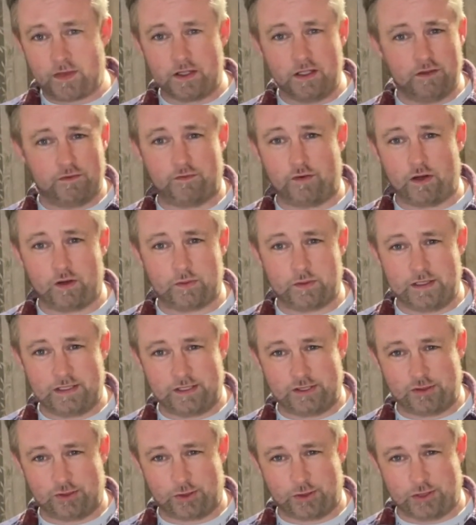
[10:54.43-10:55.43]
You follow the
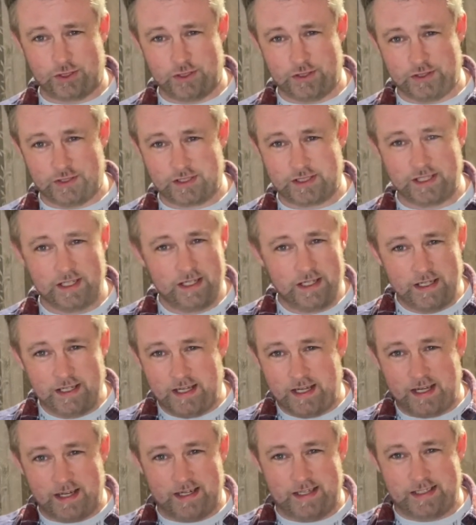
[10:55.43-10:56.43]
instructions
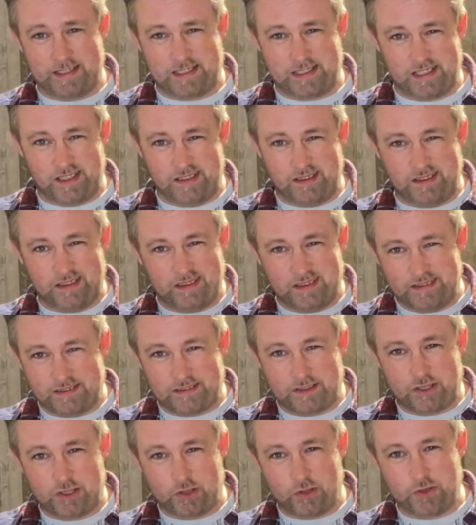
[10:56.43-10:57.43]
and it's still
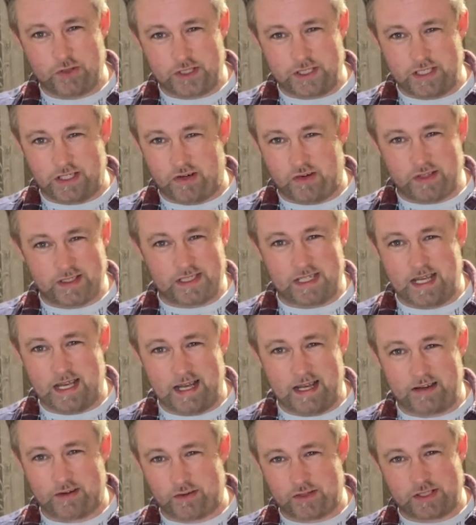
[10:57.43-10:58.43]
crunchy, or it's
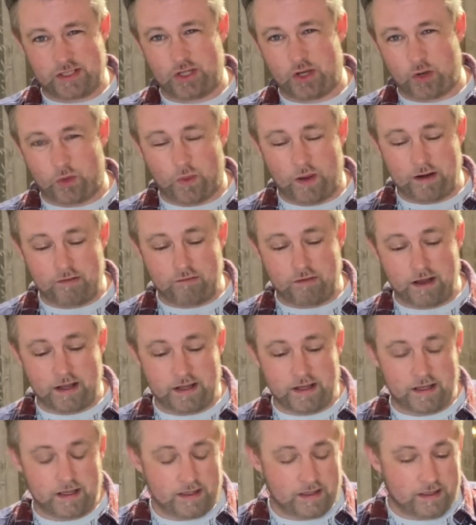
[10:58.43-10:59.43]
hard, or it's not quite
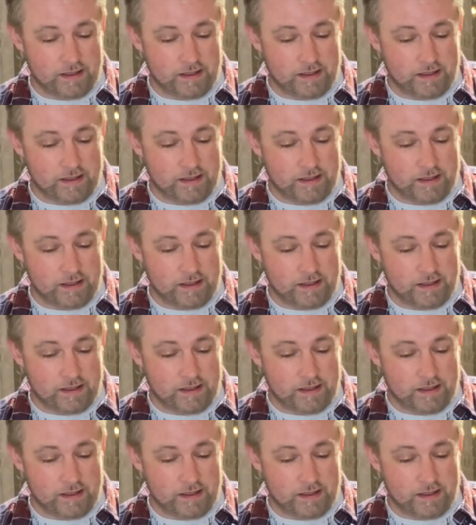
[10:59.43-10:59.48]
right.